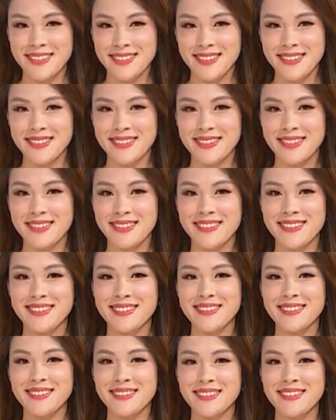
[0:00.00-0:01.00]

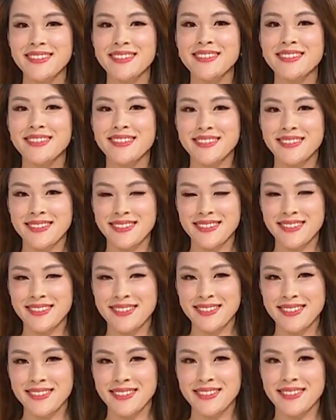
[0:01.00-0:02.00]
(silent)